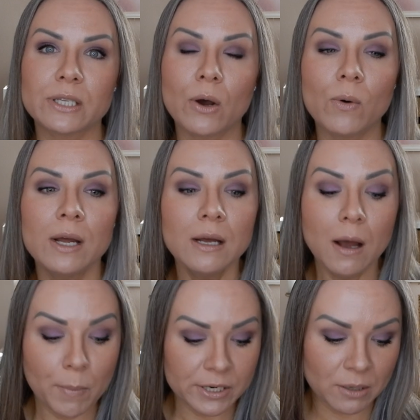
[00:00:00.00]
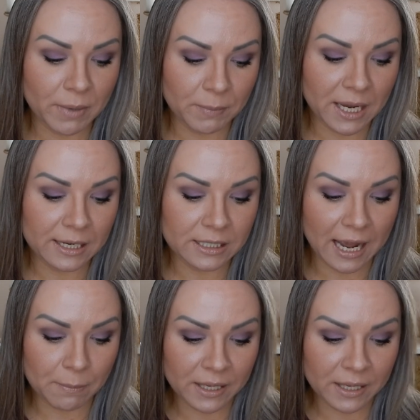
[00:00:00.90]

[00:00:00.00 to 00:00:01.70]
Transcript: So budget might be kind of tight.